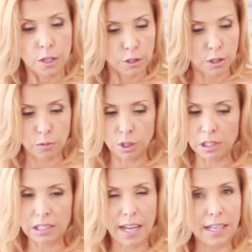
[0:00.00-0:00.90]
So
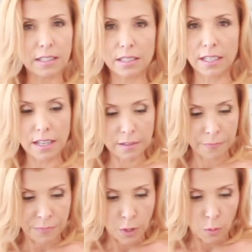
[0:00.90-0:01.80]
just let it sit.
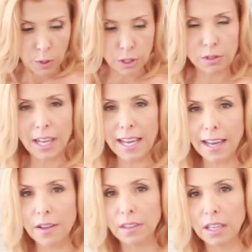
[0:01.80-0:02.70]
When you take out